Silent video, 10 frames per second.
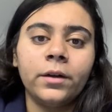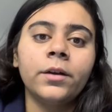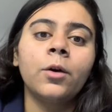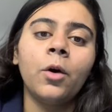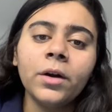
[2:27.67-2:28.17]

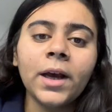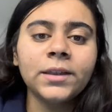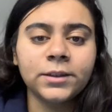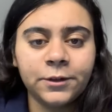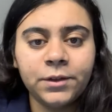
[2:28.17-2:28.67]
The court
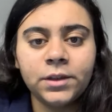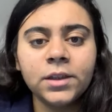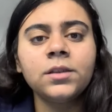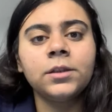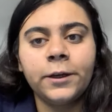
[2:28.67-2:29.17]
has given
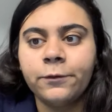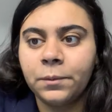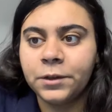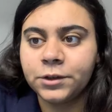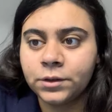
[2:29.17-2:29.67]
this
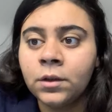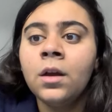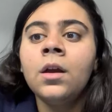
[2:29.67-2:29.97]
information,